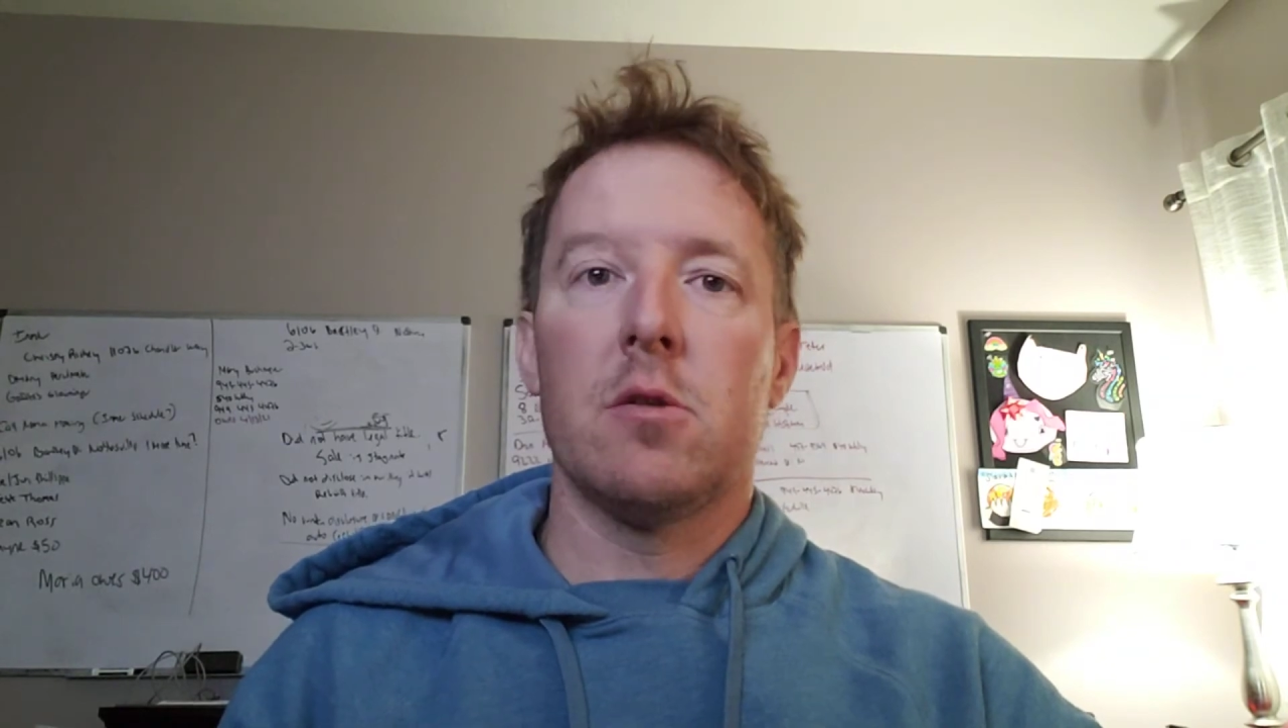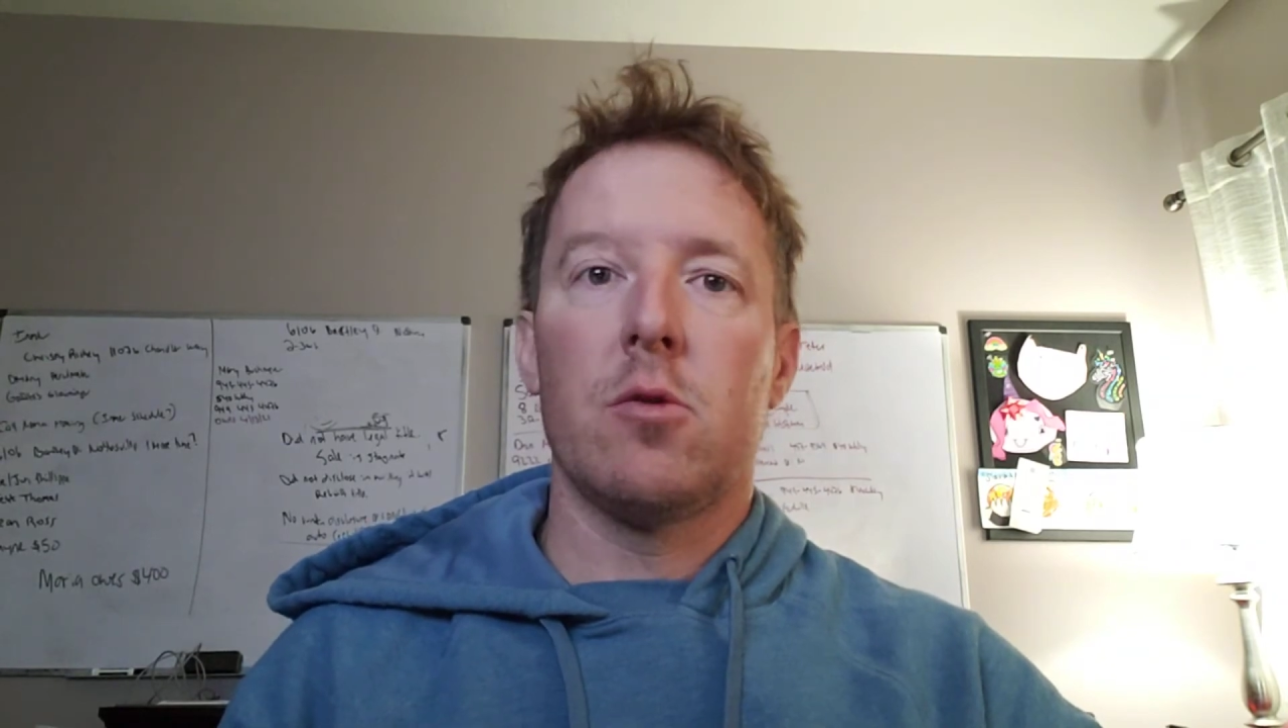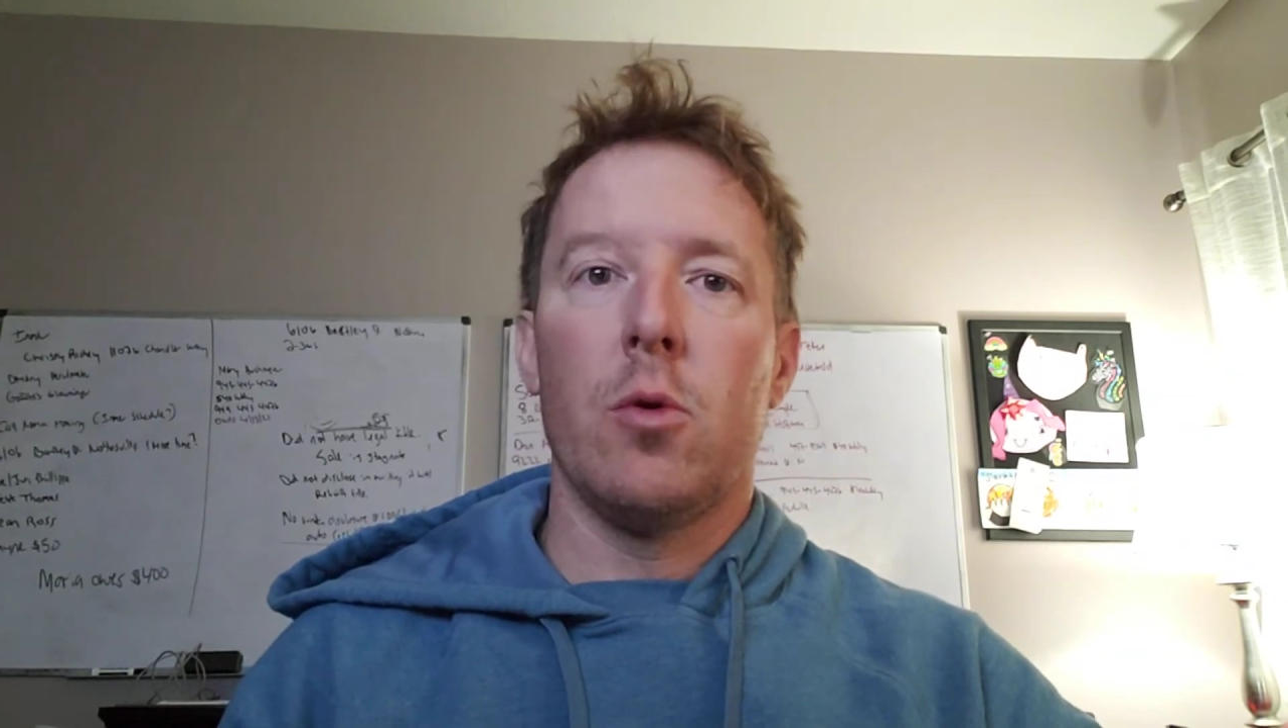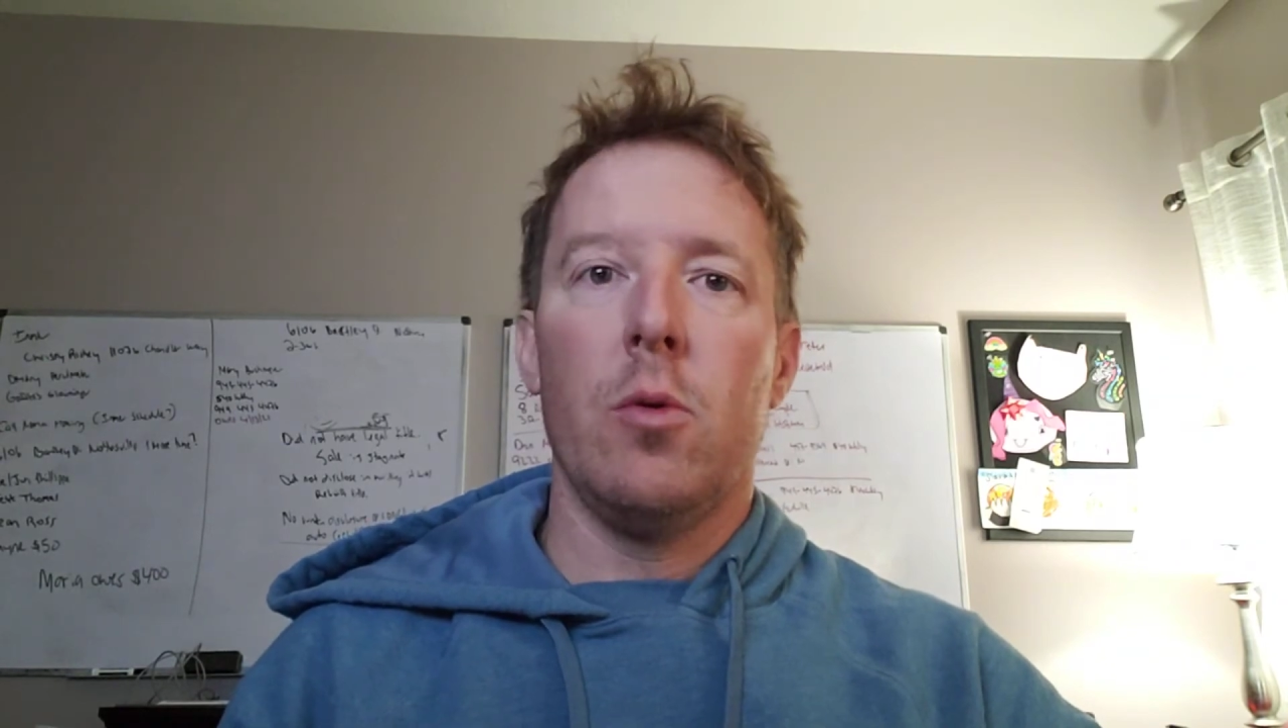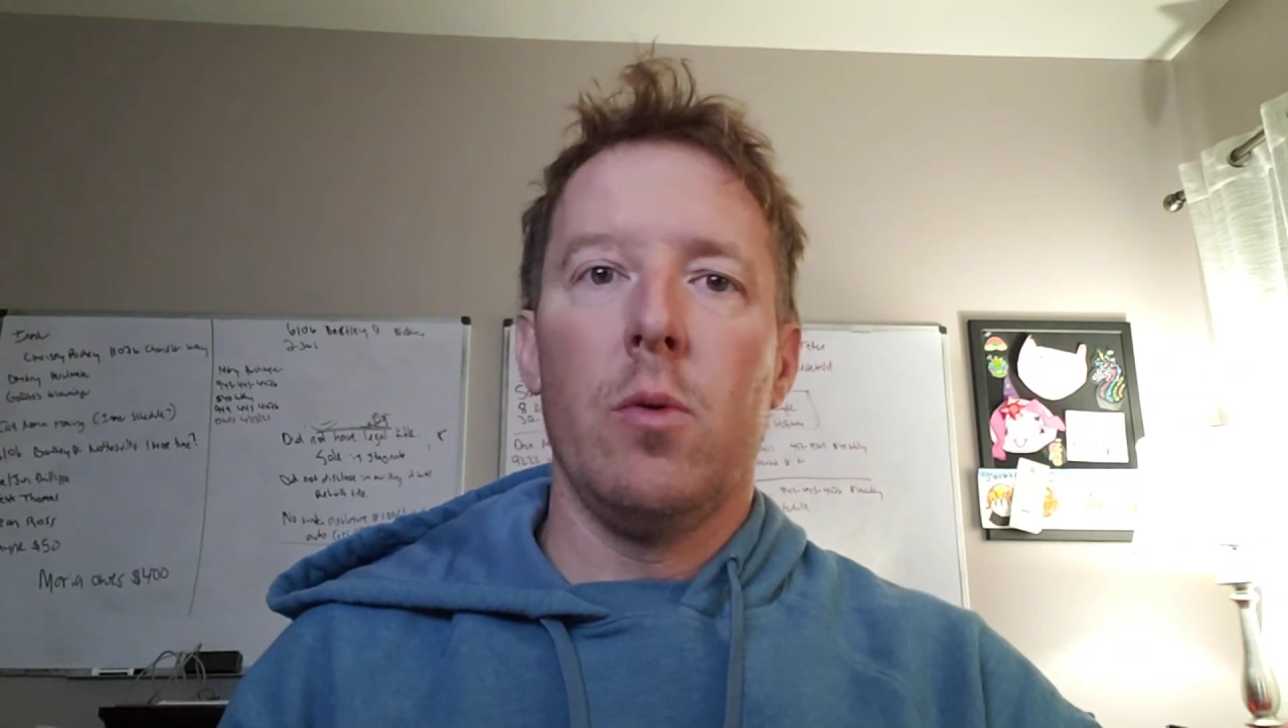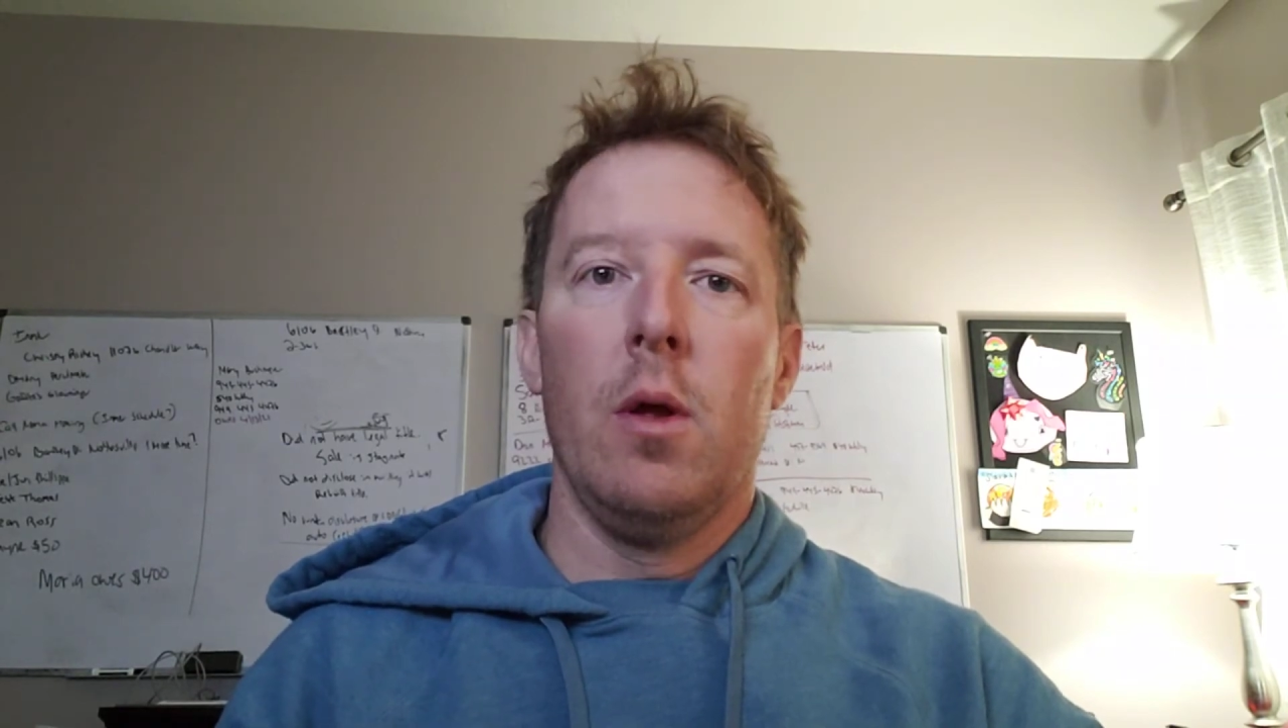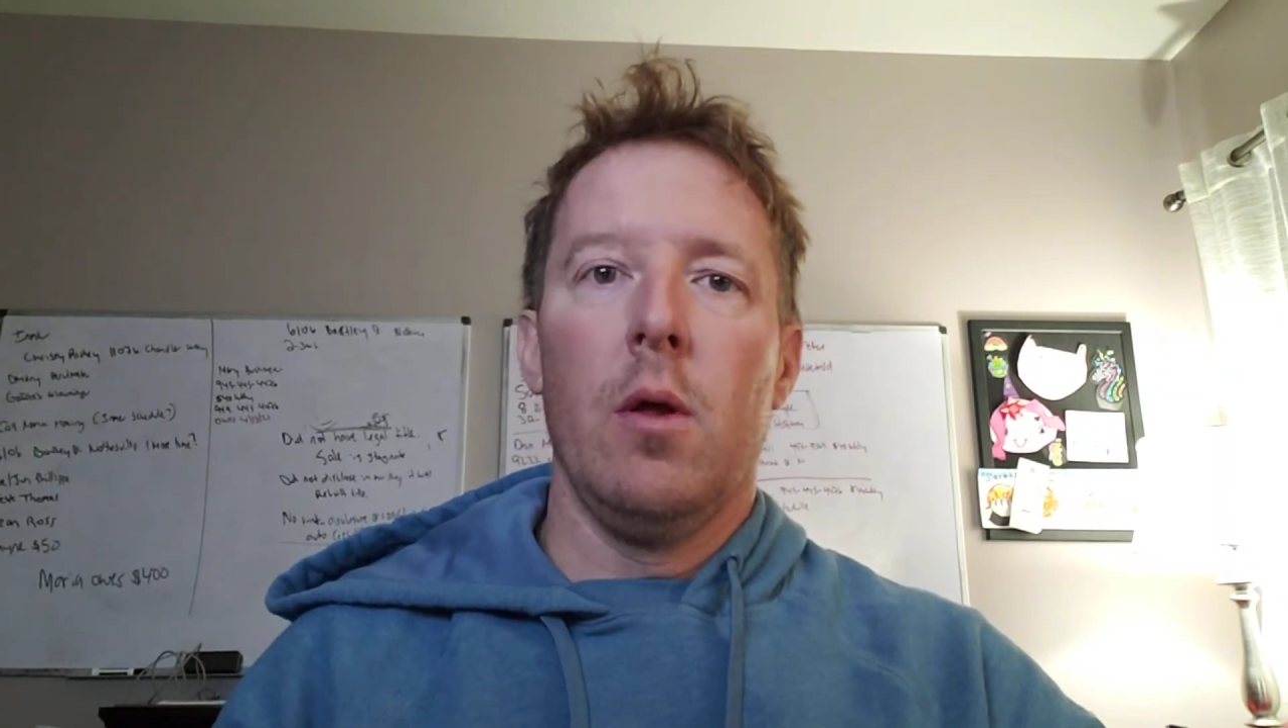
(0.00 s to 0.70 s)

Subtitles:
through